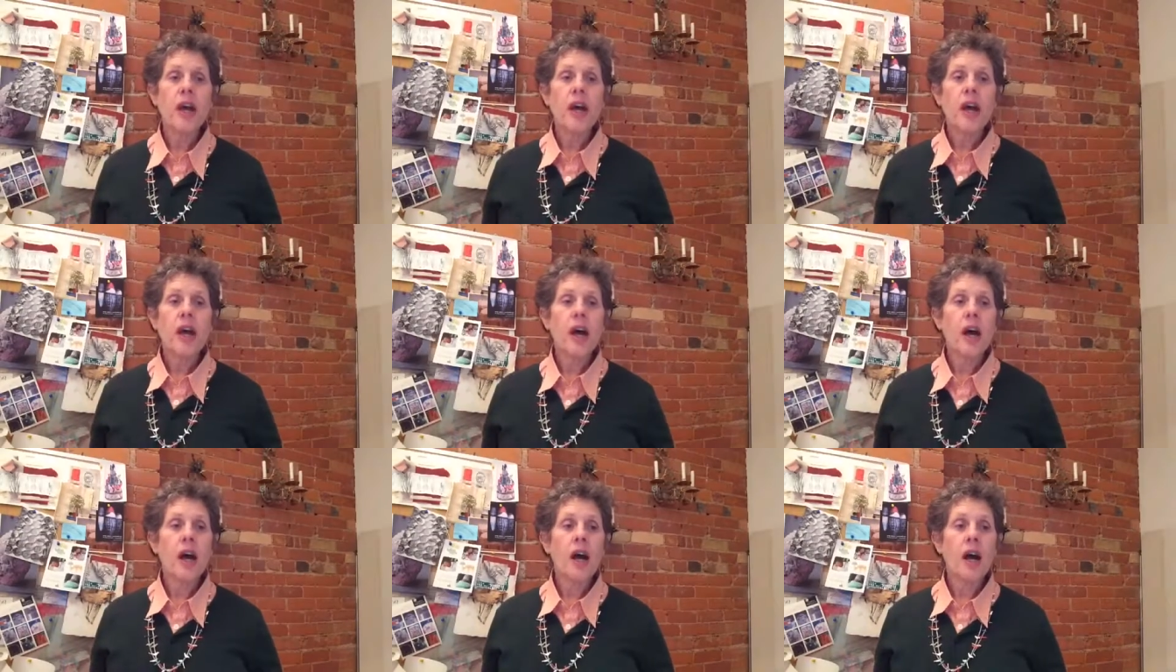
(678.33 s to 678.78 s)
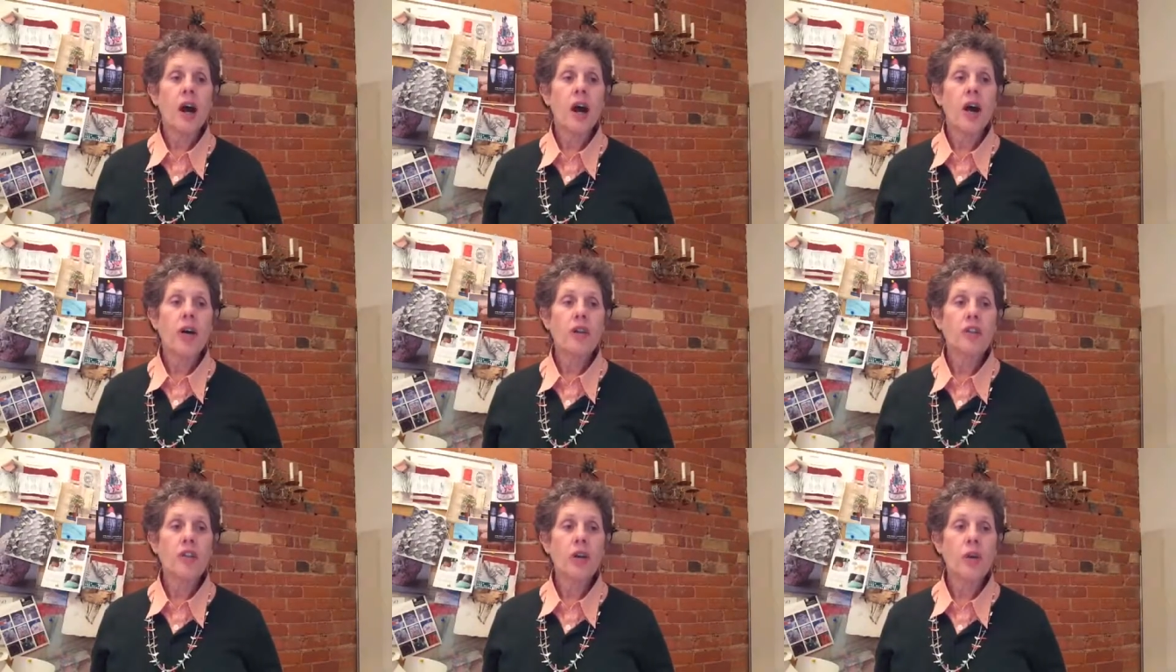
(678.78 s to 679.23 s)

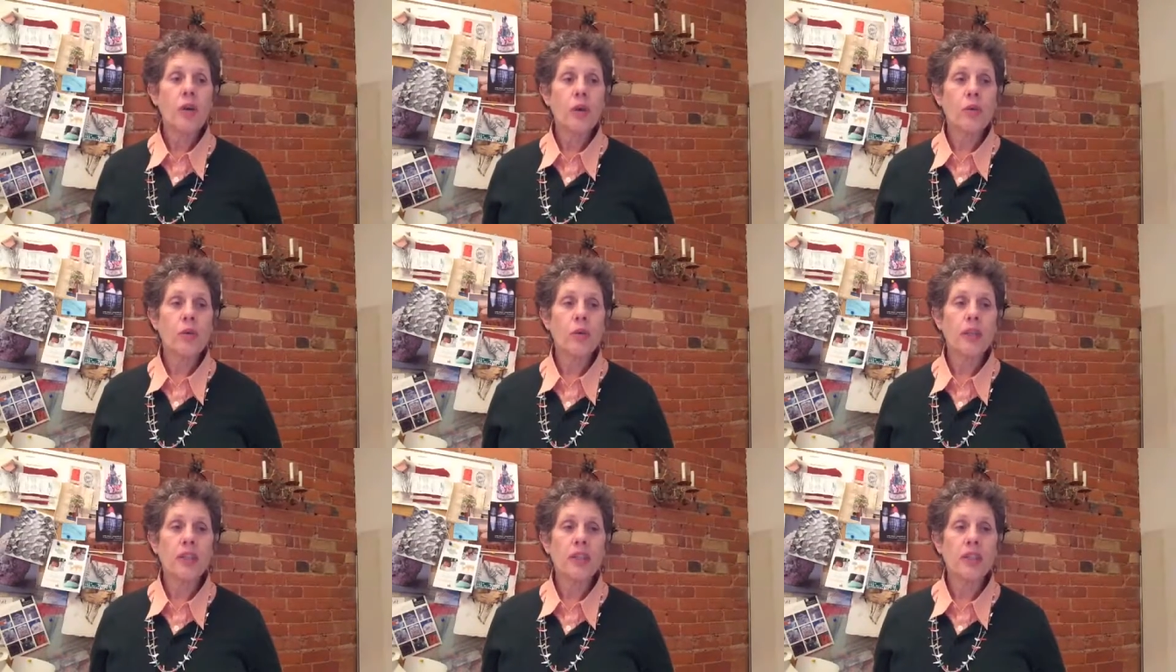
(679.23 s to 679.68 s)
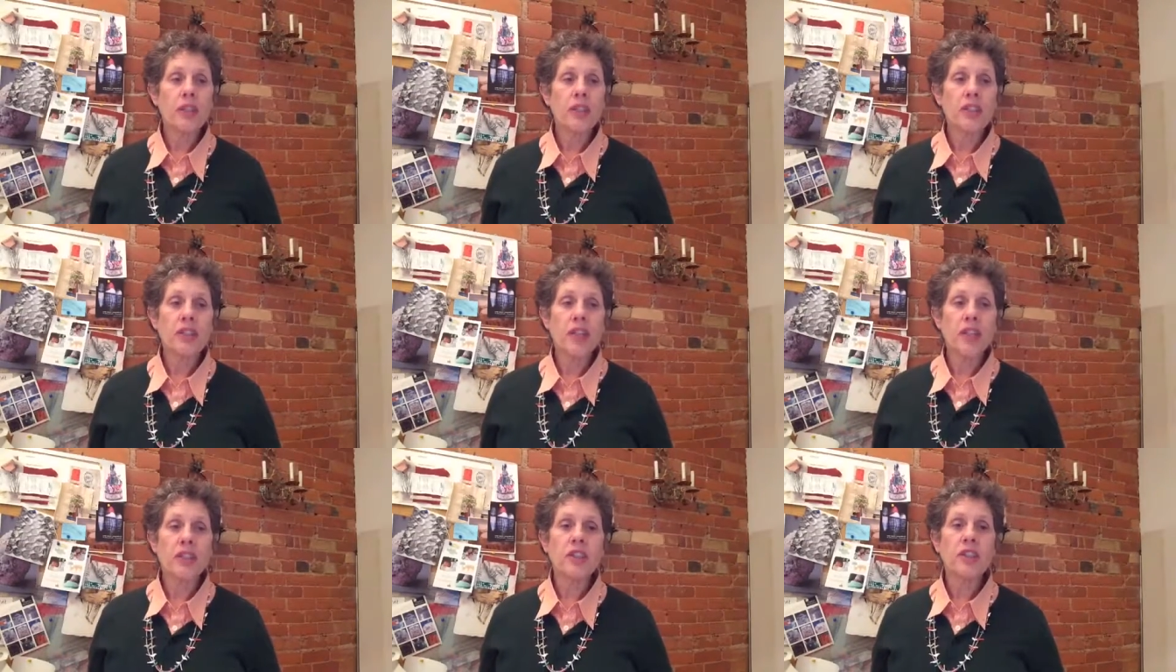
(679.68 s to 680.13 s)
also are really
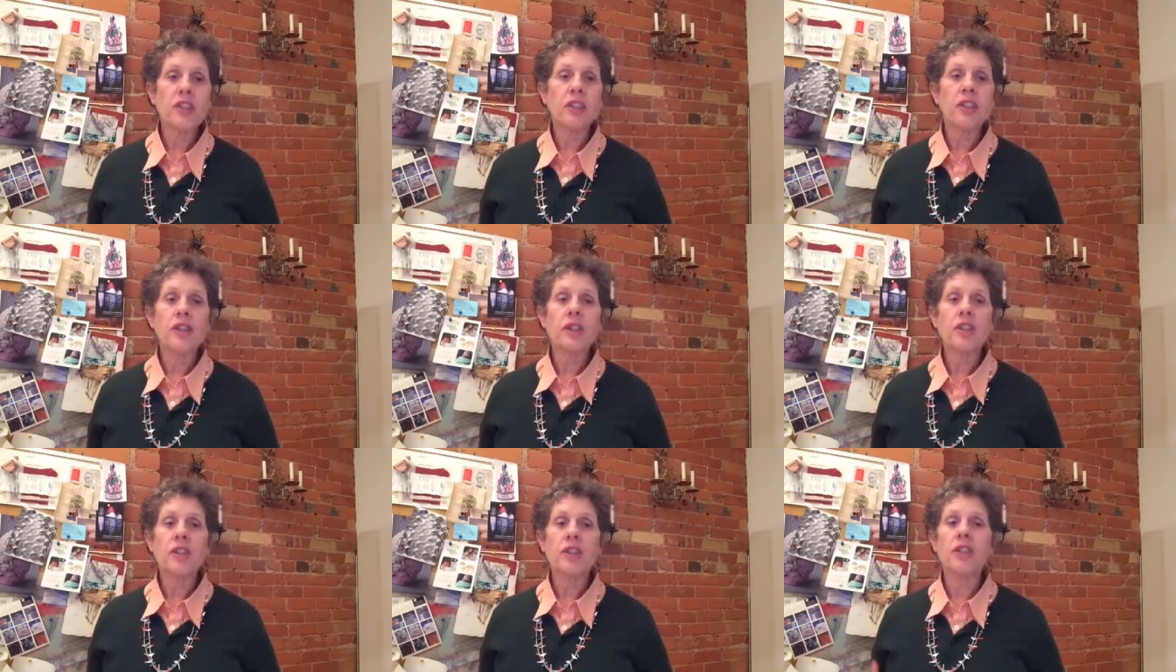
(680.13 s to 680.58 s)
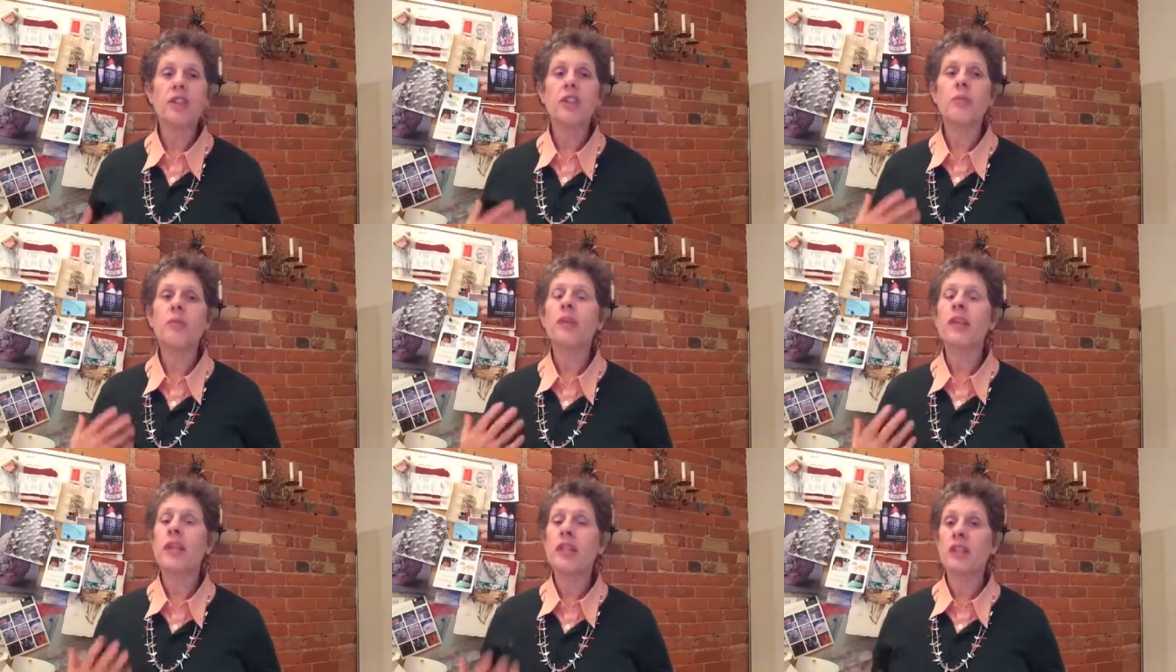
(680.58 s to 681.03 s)
essential to
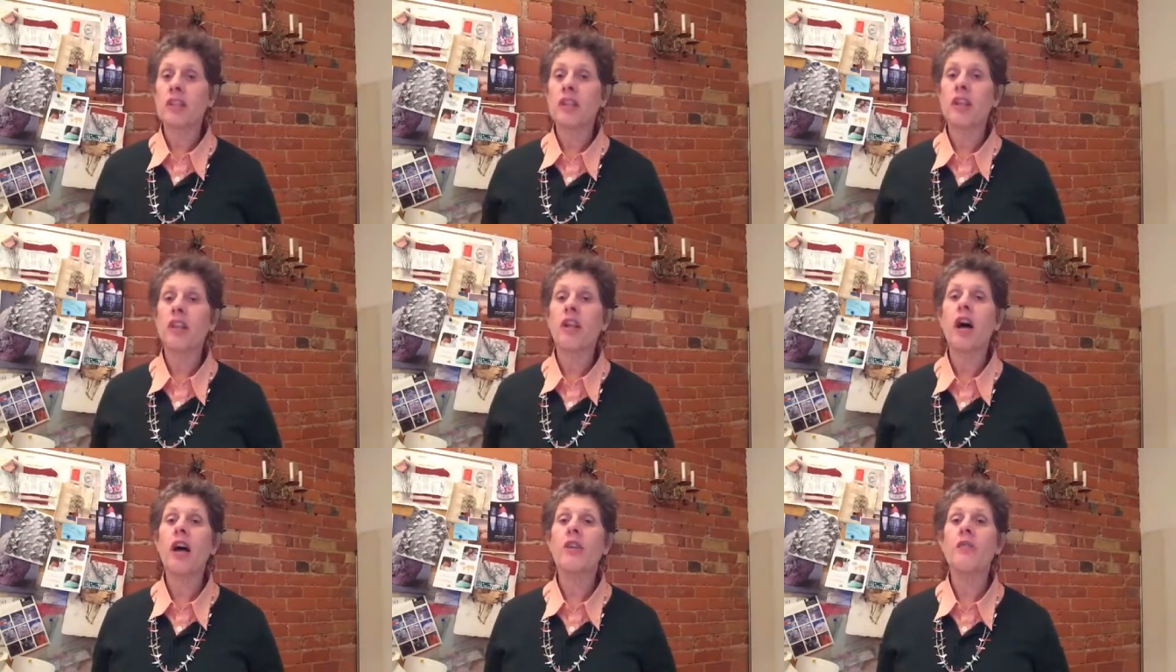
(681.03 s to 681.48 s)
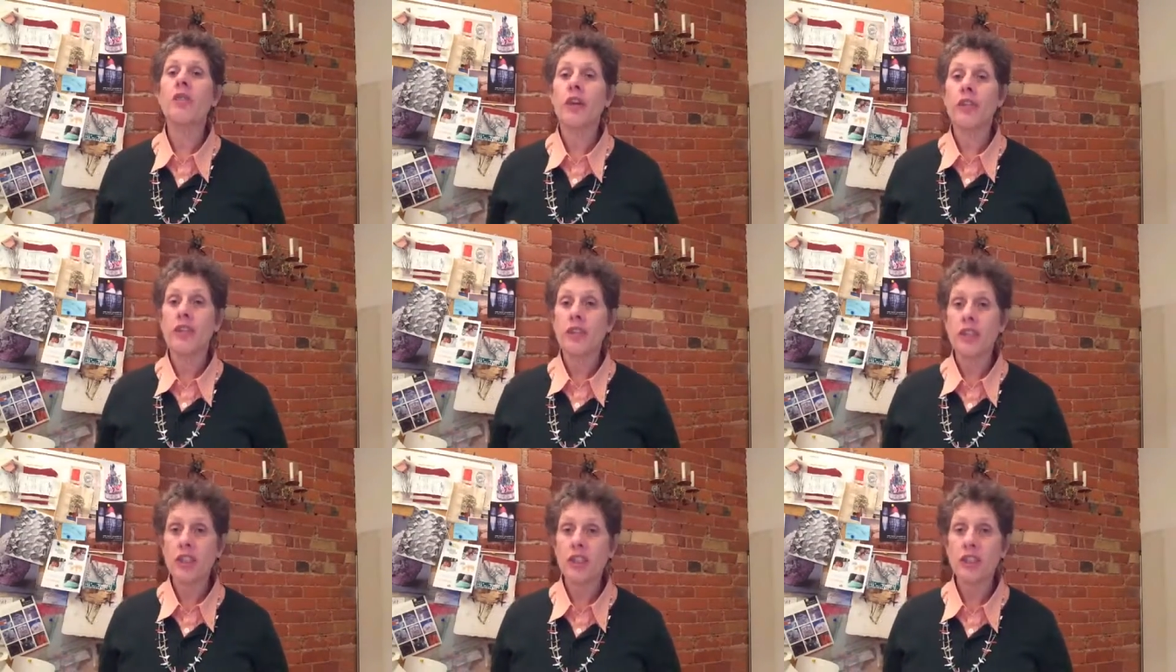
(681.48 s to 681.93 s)
stimulate saliva and the
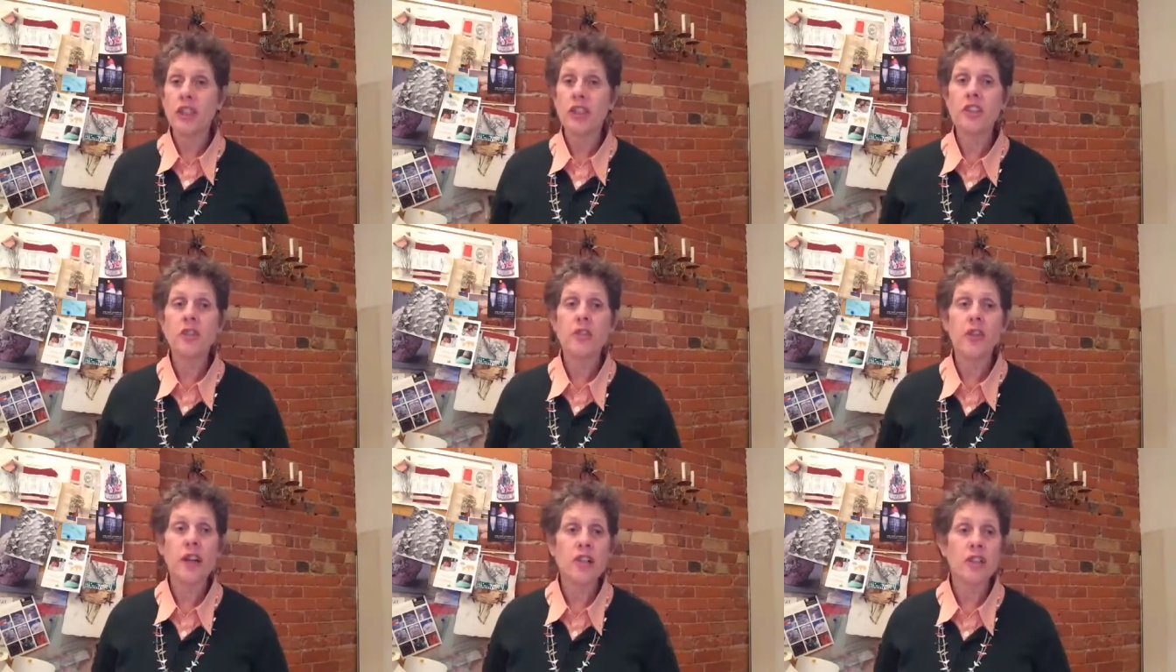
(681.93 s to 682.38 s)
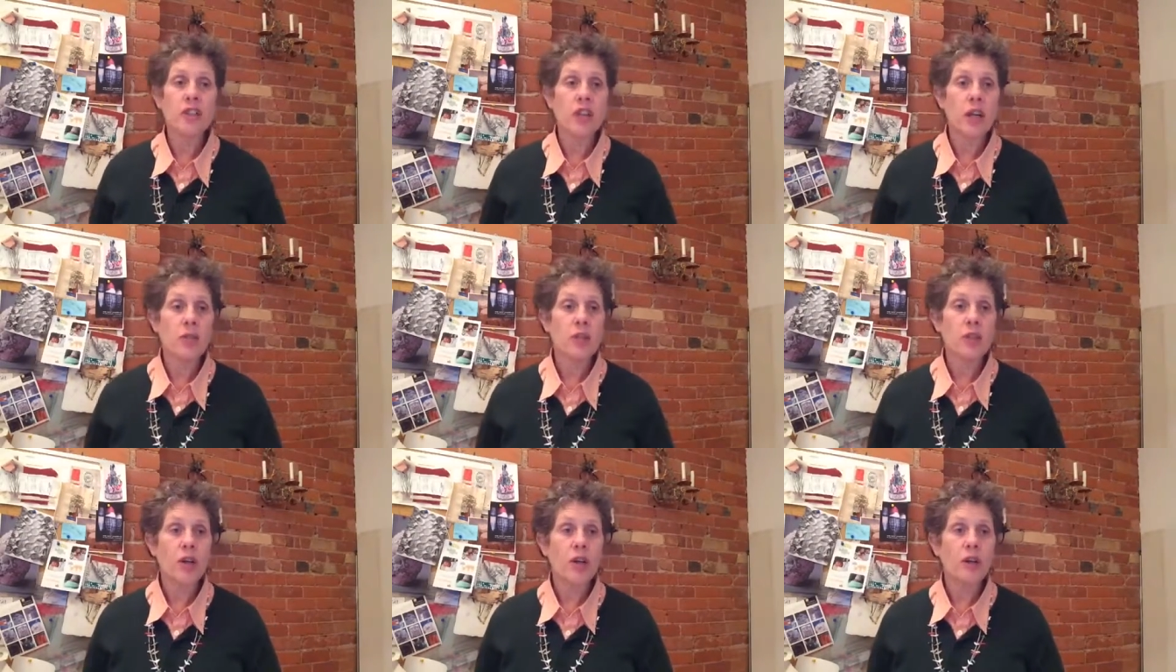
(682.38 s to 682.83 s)
digestive
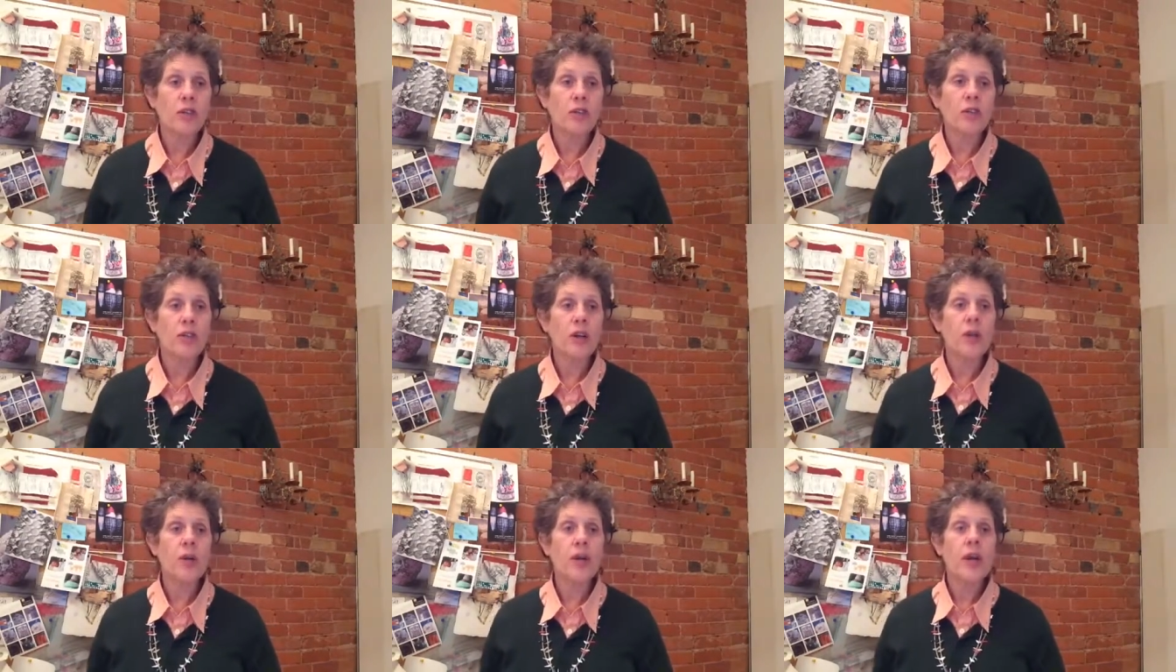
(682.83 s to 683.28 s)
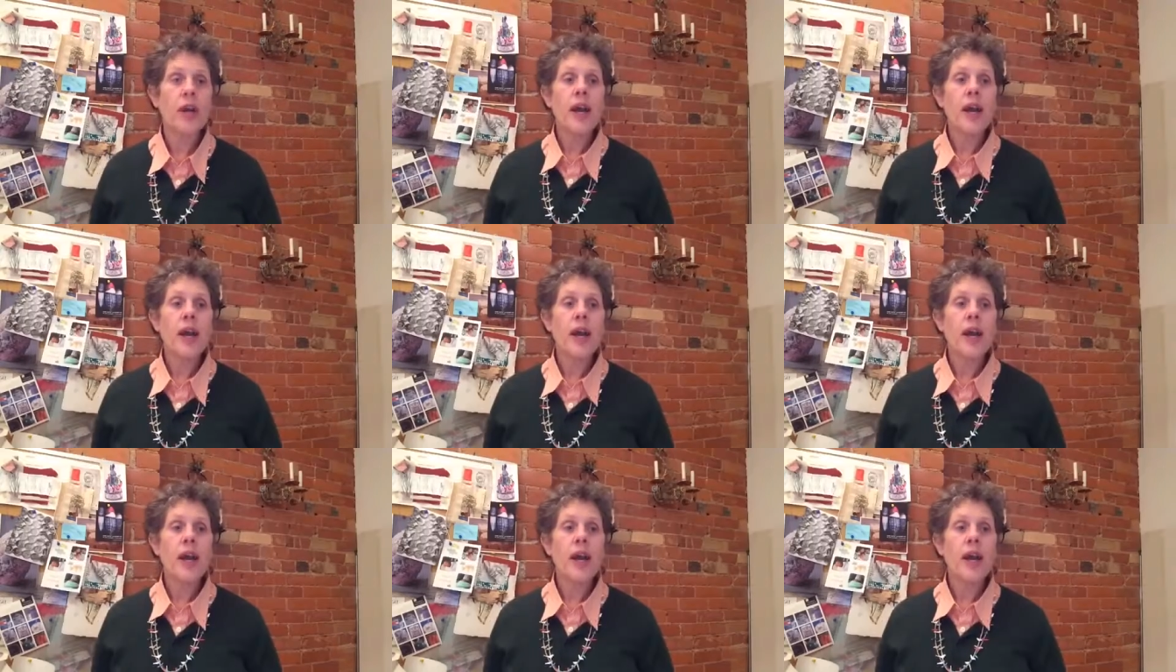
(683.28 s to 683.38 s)
enzymes also,